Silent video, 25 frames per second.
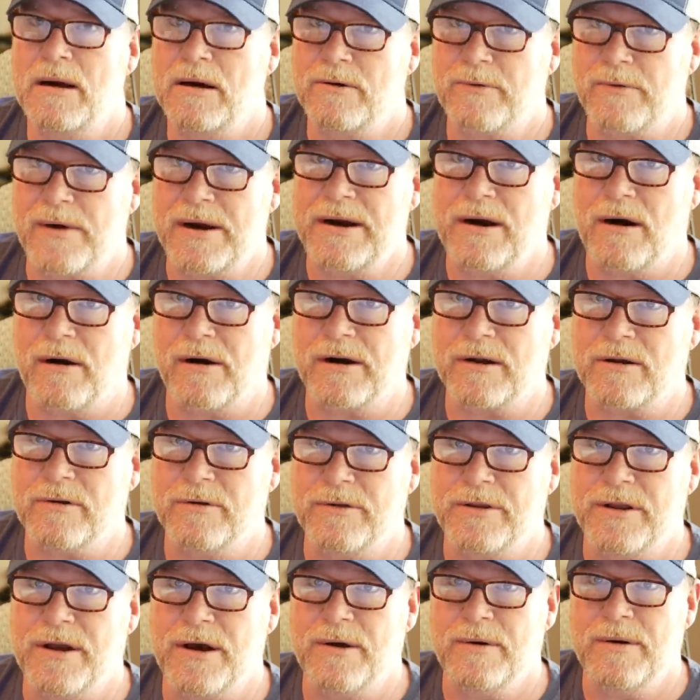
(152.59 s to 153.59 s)
Great
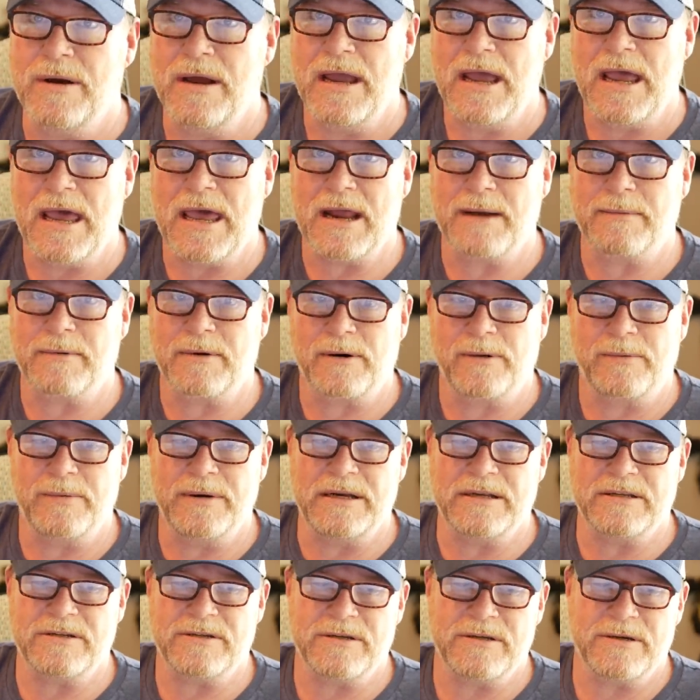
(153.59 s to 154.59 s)
article, though, and I'm going to
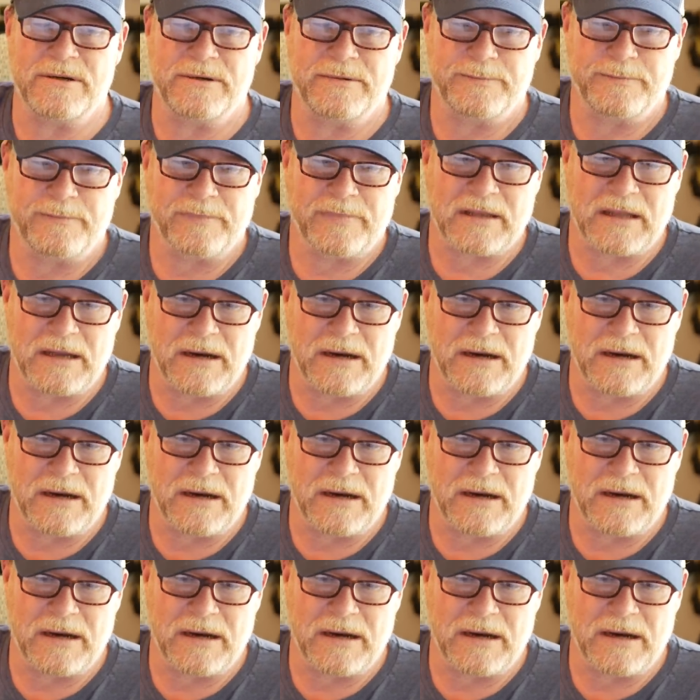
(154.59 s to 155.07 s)
read it to you.